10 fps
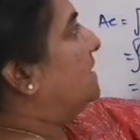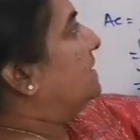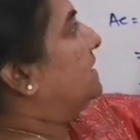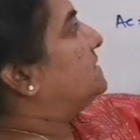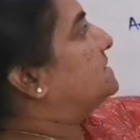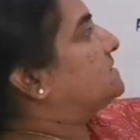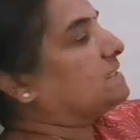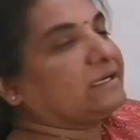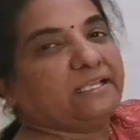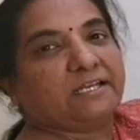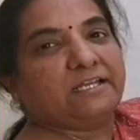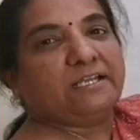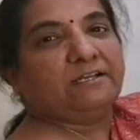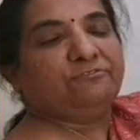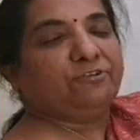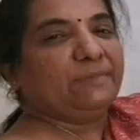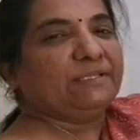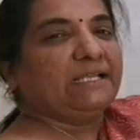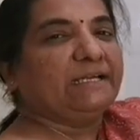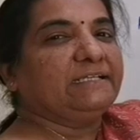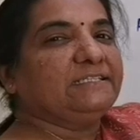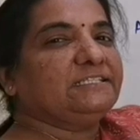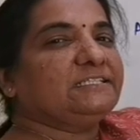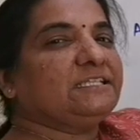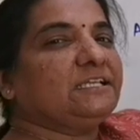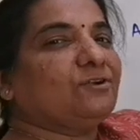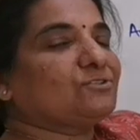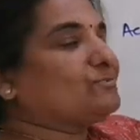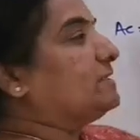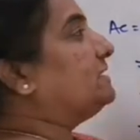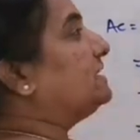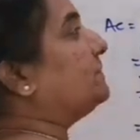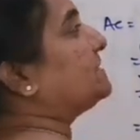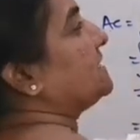It is clearly confirming the identity cos square theta plus